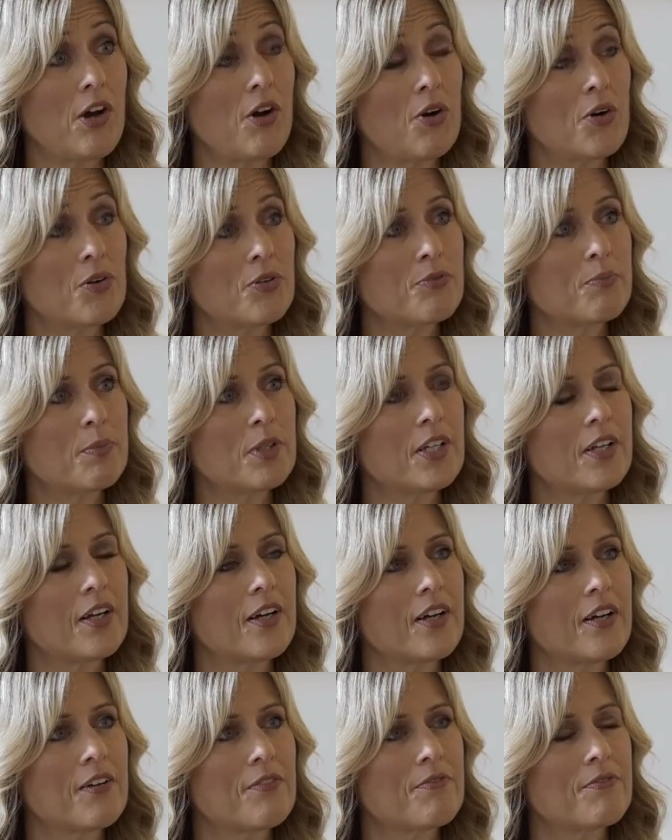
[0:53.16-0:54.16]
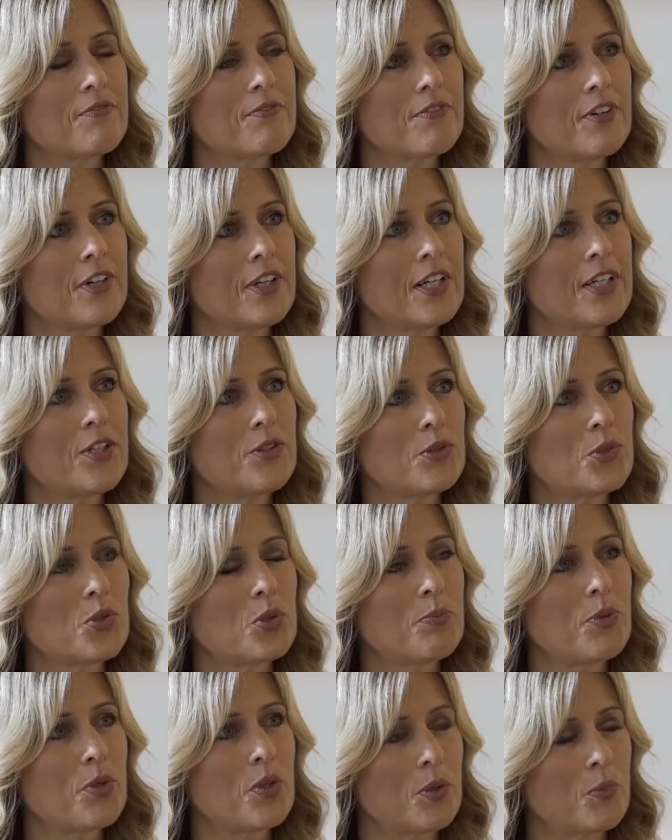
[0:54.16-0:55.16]
it off, but I finally got
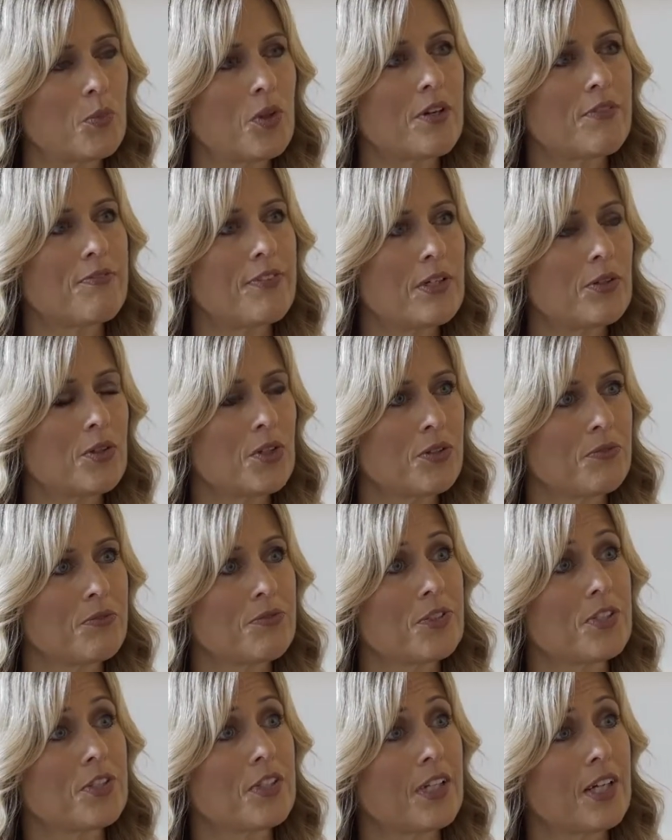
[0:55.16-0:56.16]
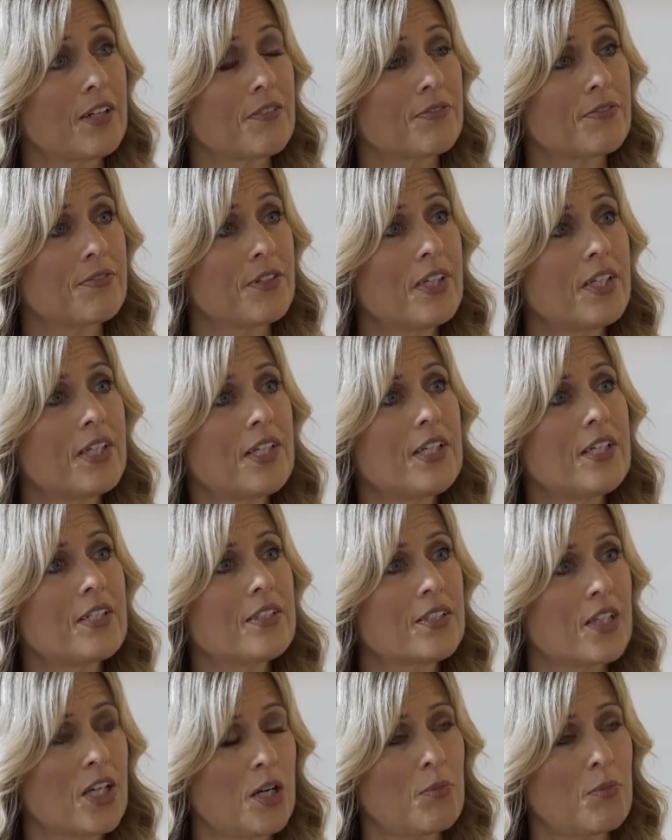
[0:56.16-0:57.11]
to a point where I felt confident enough to